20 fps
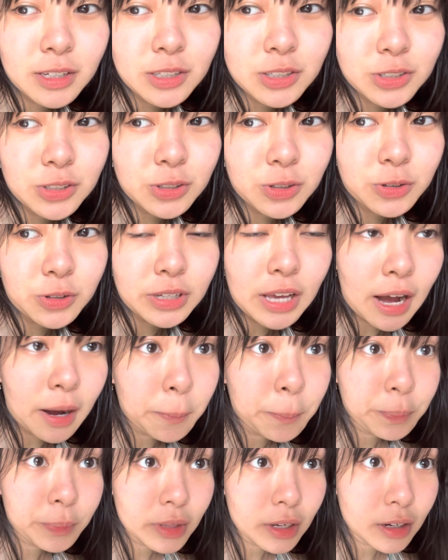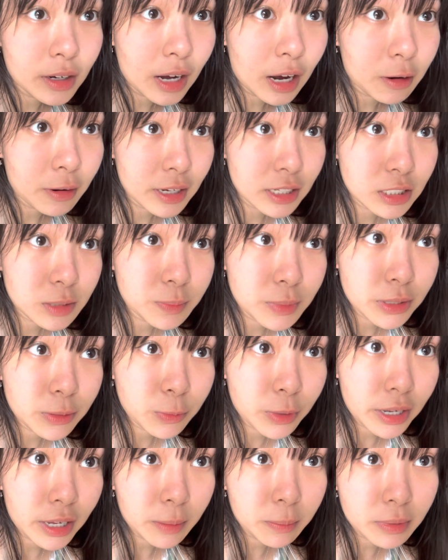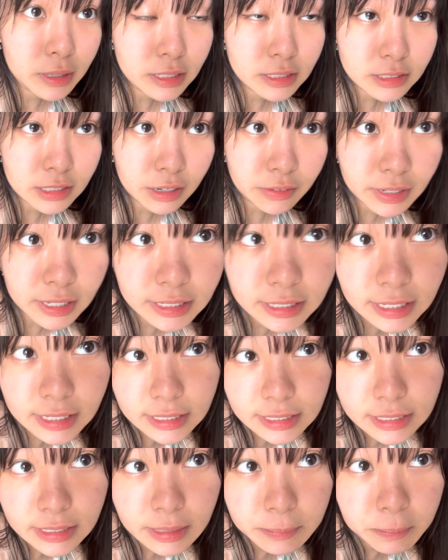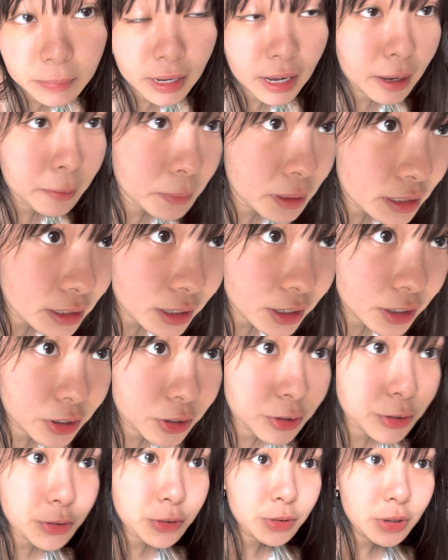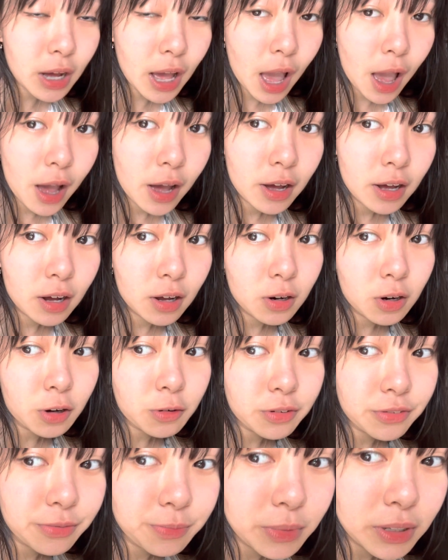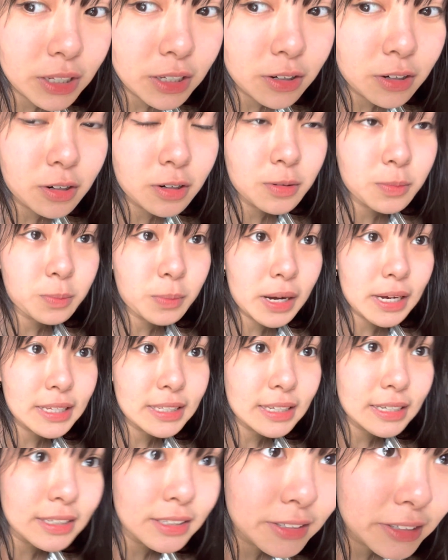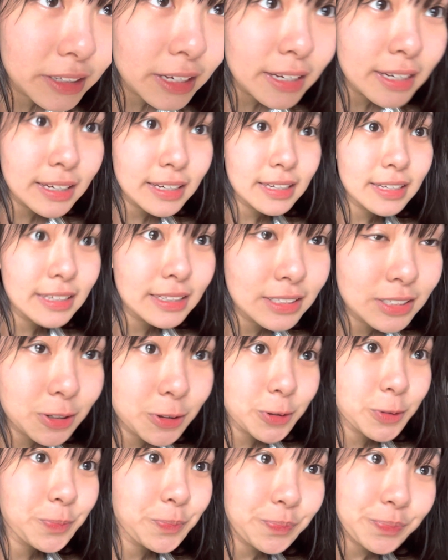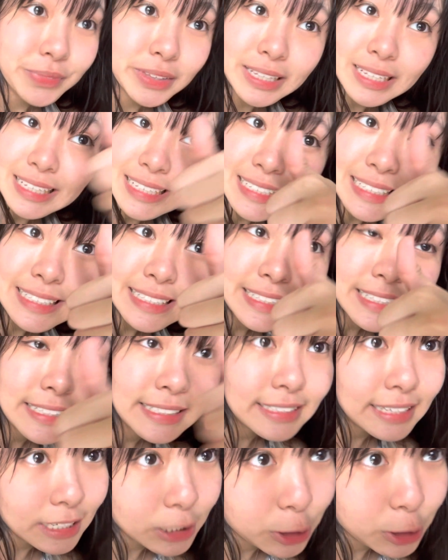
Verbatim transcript: so yeah uh, i'll explain what happened and stuff like that but i may take you along with me on my day today so stay